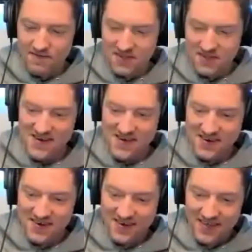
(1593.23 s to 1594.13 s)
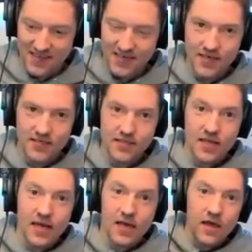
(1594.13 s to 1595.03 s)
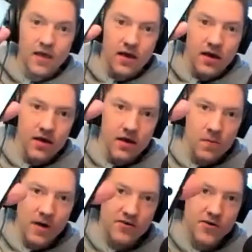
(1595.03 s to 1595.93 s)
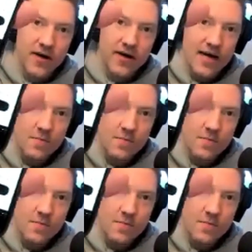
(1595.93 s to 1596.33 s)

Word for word: long. Payne Griffin setting. Make sure I got